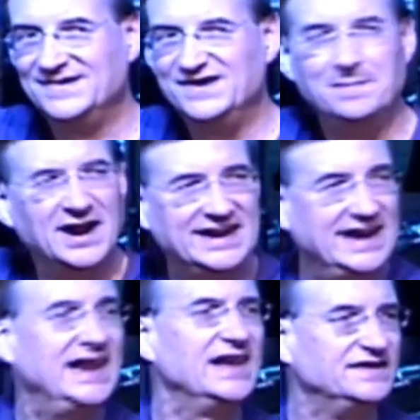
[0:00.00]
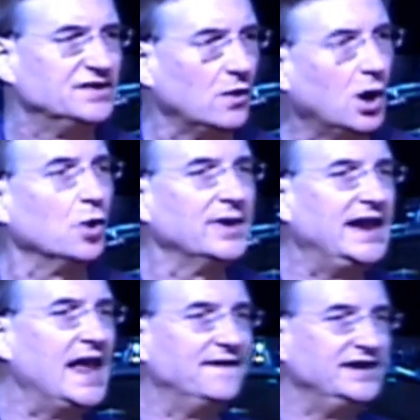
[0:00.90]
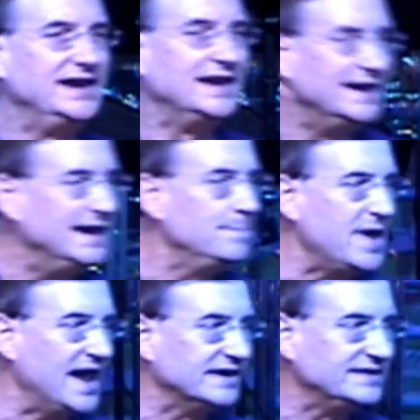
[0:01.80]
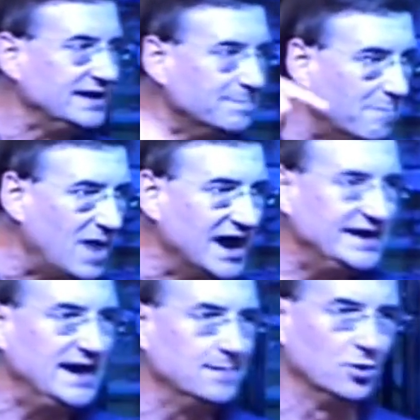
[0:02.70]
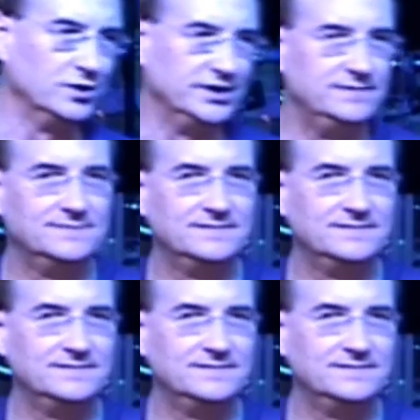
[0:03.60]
See, my kids are already having an impact in my neighborhood.